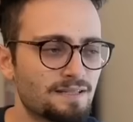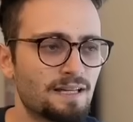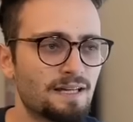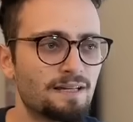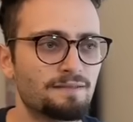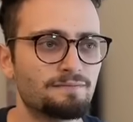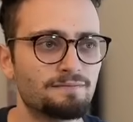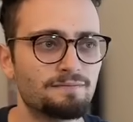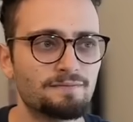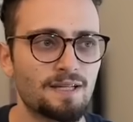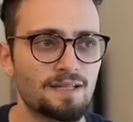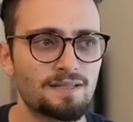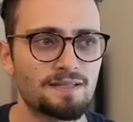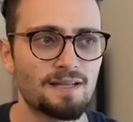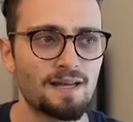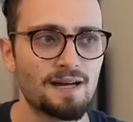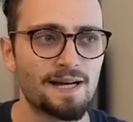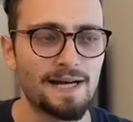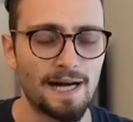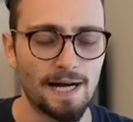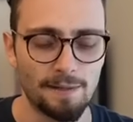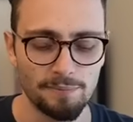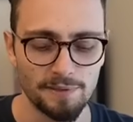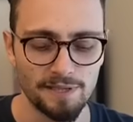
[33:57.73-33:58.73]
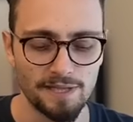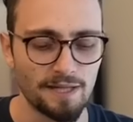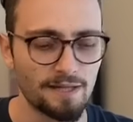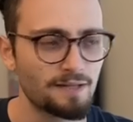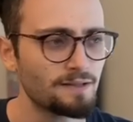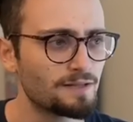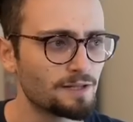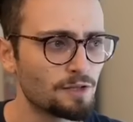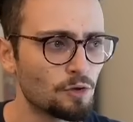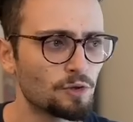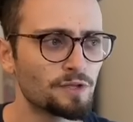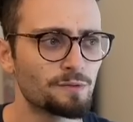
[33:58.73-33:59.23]
not, that's not
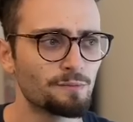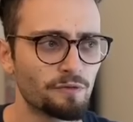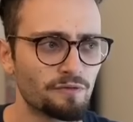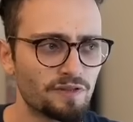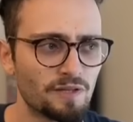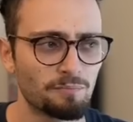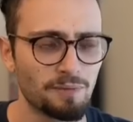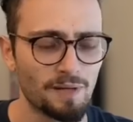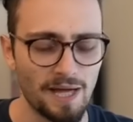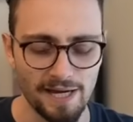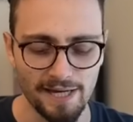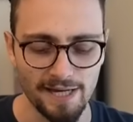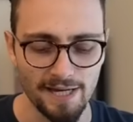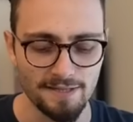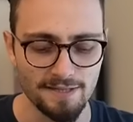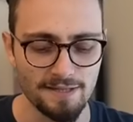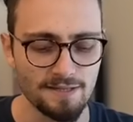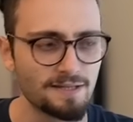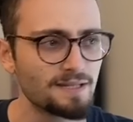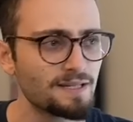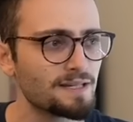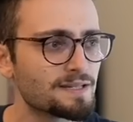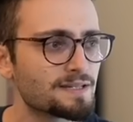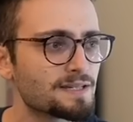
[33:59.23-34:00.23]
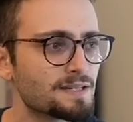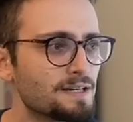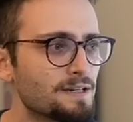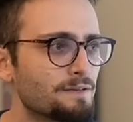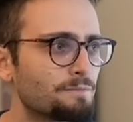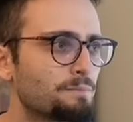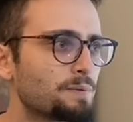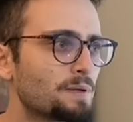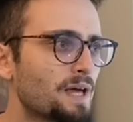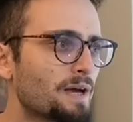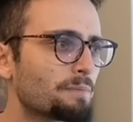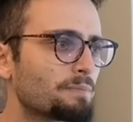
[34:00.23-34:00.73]
complicated. The only move that black has is this.
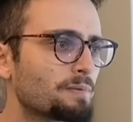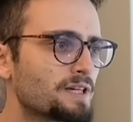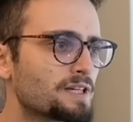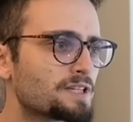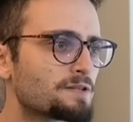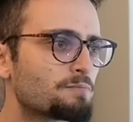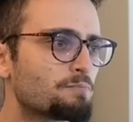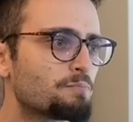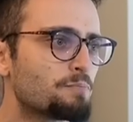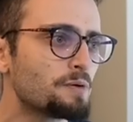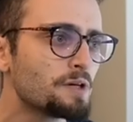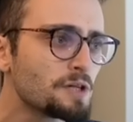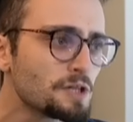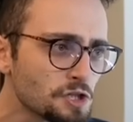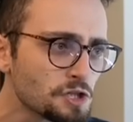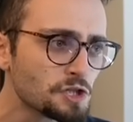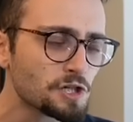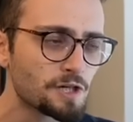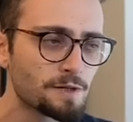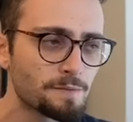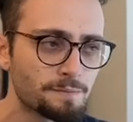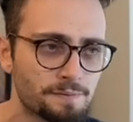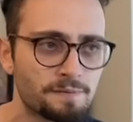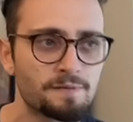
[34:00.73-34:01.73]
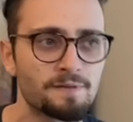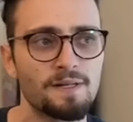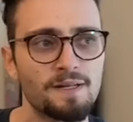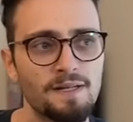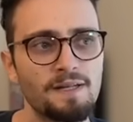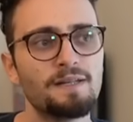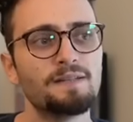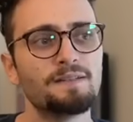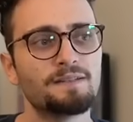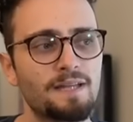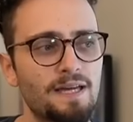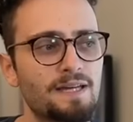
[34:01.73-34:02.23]
If black plays bishop
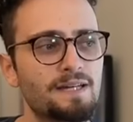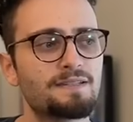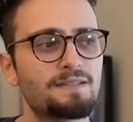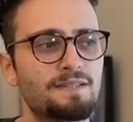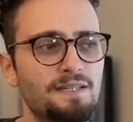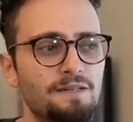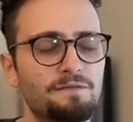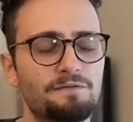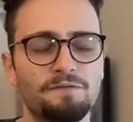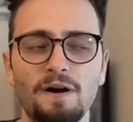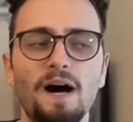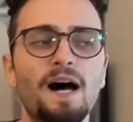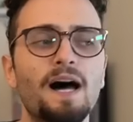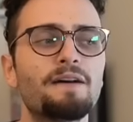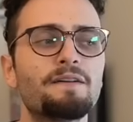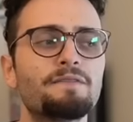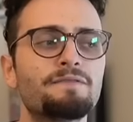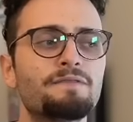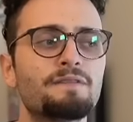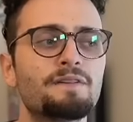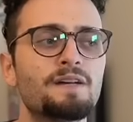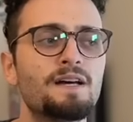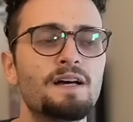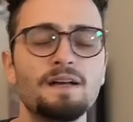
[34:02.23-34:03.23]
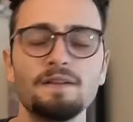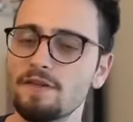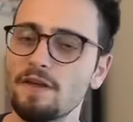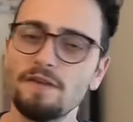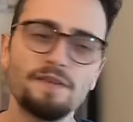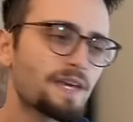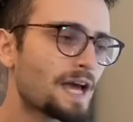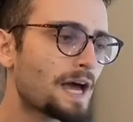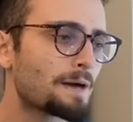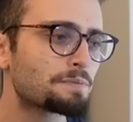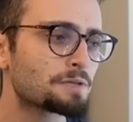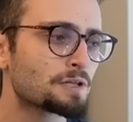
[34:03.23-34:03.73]
takes d five,
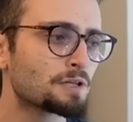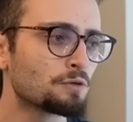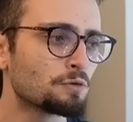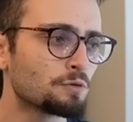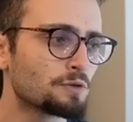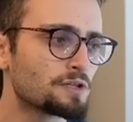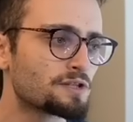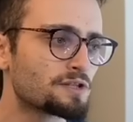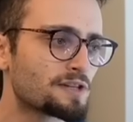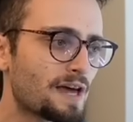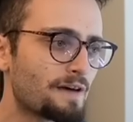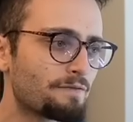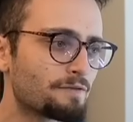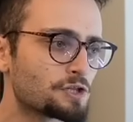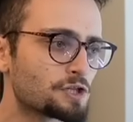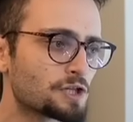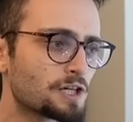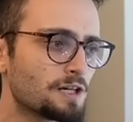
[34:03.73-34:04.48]
then the absolutely savage